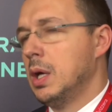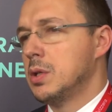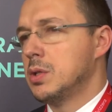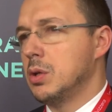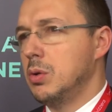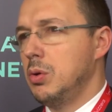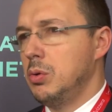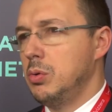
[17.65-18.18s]

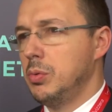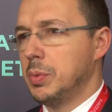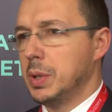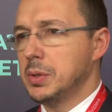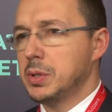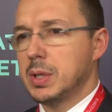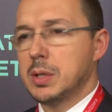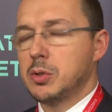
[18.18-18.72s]
So
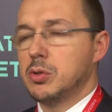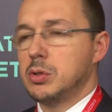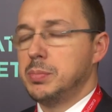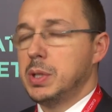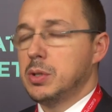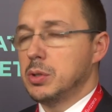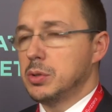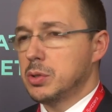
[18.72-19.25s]
Internet could
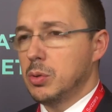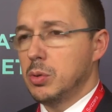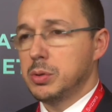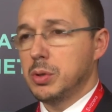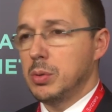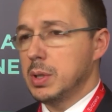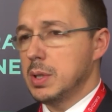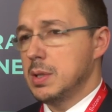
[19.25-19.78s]
be
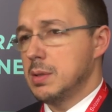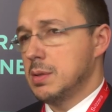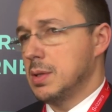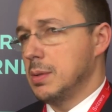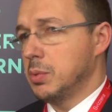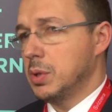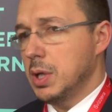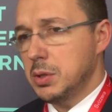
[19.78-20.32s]
controlled only in
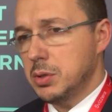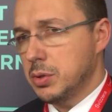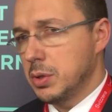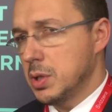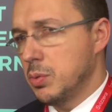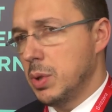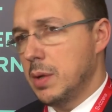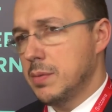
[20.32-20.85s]
some
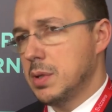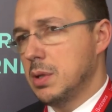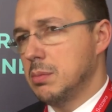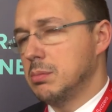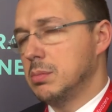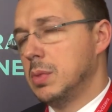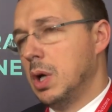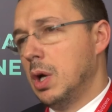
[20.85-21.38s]
countries. We have
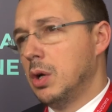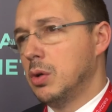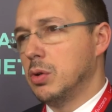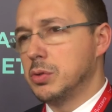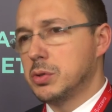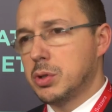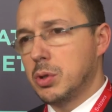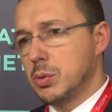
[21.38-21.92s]
some
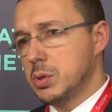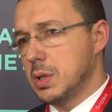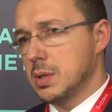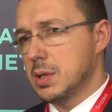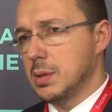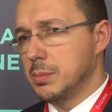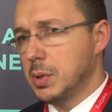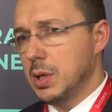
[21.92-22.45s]
controls in
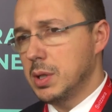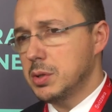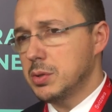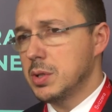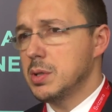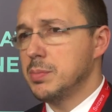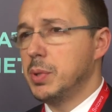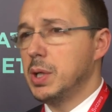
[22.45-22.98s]
some
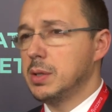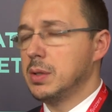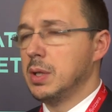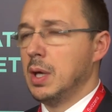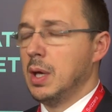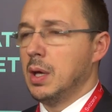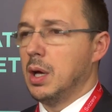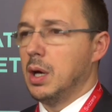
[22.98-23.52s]
countries, but
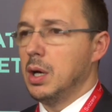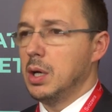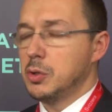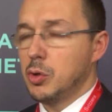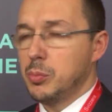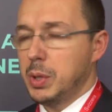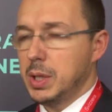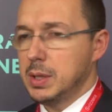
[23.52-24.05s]
uh,
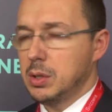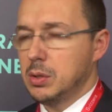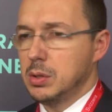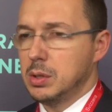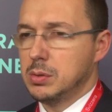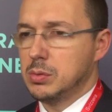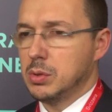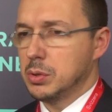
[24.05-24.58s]
nobody
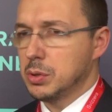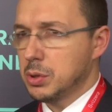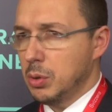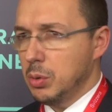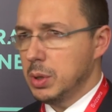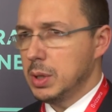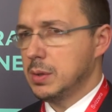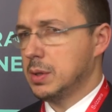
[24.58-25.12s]
could
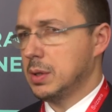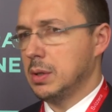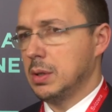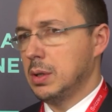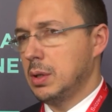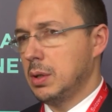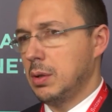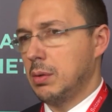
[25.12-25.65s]
control it,
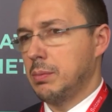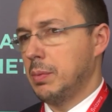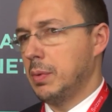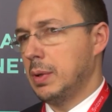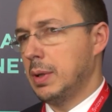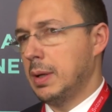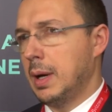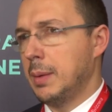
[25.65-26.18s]
uh,
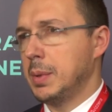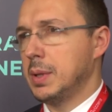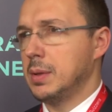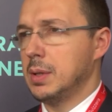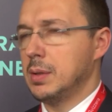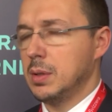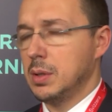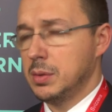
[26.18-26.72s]
I mean,
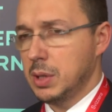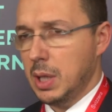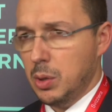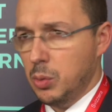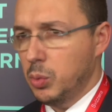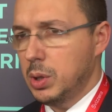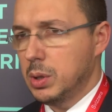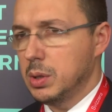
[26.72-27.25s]
in the
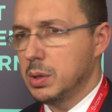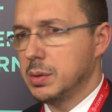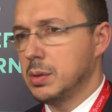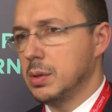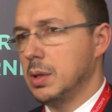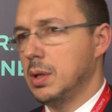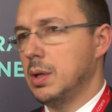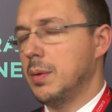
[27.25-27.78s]
entire world.
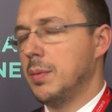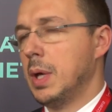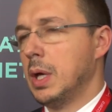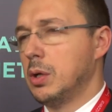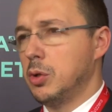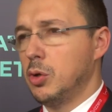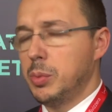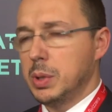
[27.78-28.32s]
Uh,
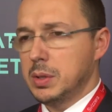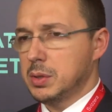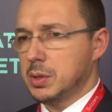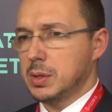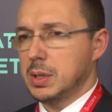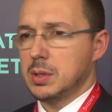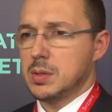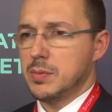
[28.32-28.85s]
global
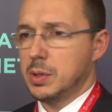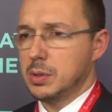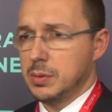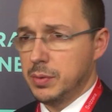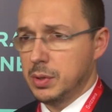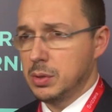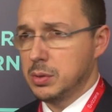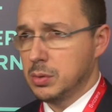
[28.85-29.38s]
Internet is very
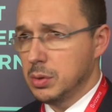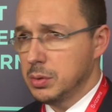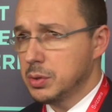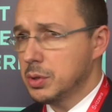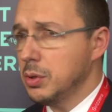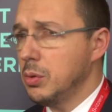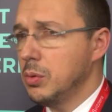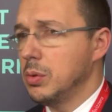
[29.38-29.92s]
difficult to
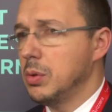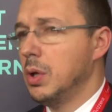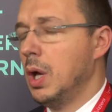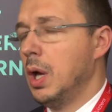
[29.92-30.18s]
control.